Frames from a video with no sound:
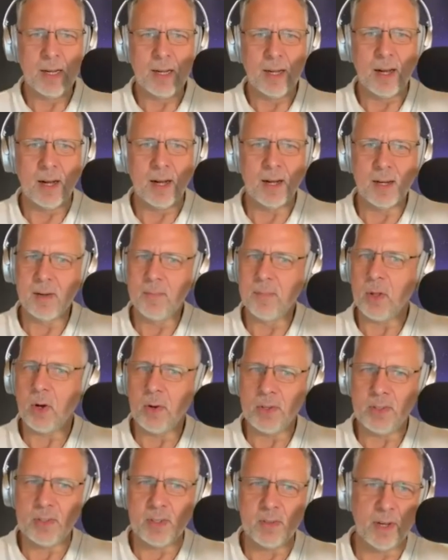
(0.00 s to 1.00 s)
Um, all
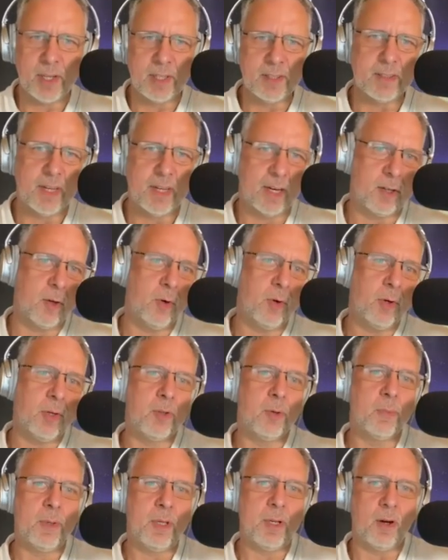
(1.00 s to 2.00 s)
these events are going to
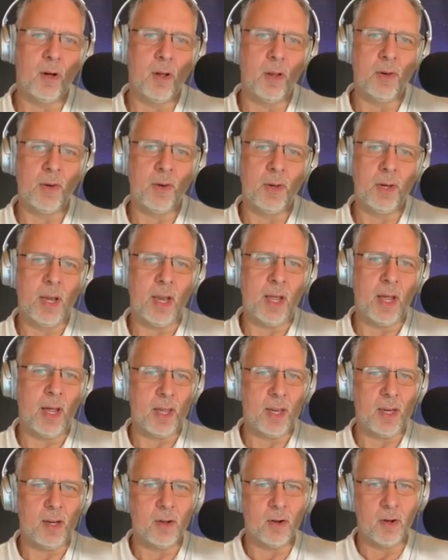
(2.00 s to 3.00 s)
be
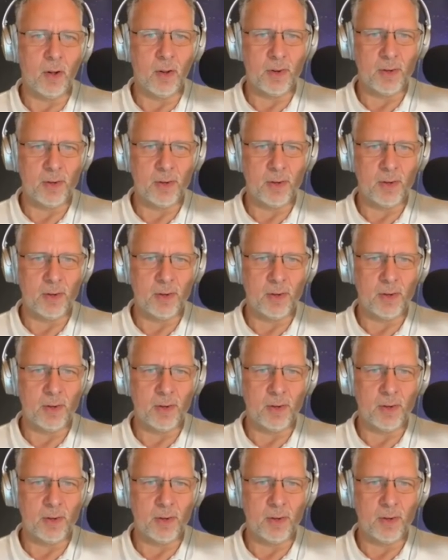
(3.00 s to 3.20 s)
online on